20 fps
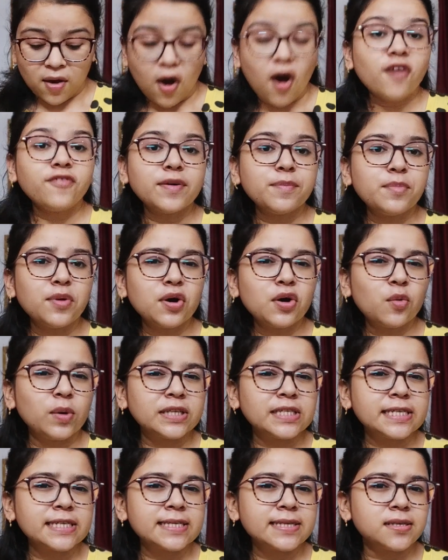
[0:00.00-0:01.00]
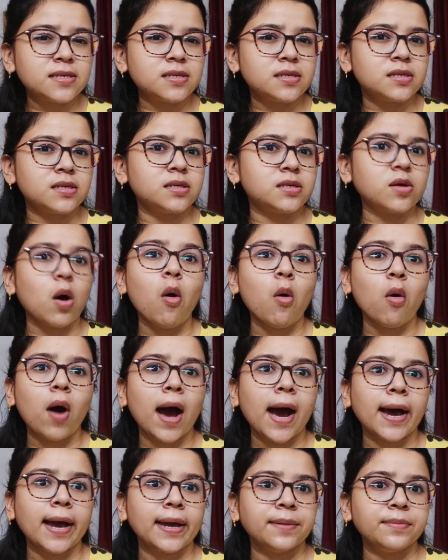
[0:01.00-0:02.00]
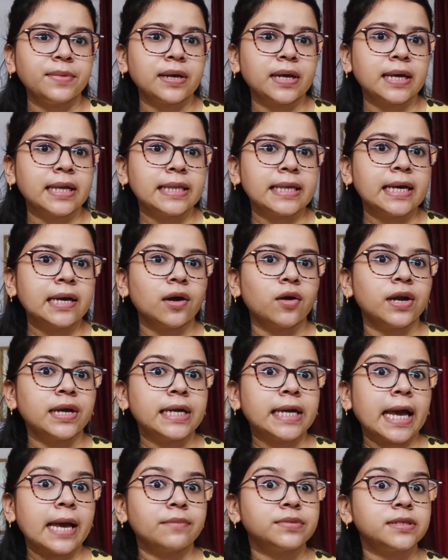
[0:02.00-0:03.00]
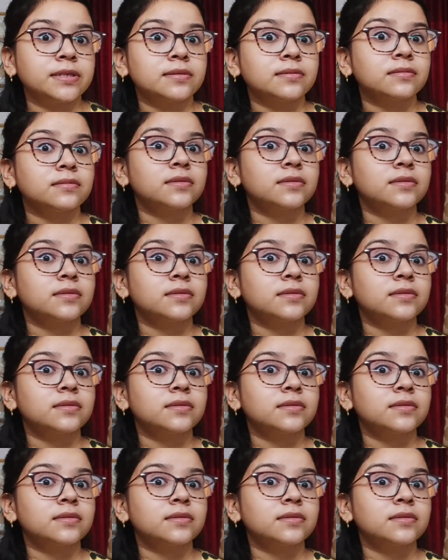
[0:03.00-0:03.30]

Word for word: of a book which is so hyped in the current times.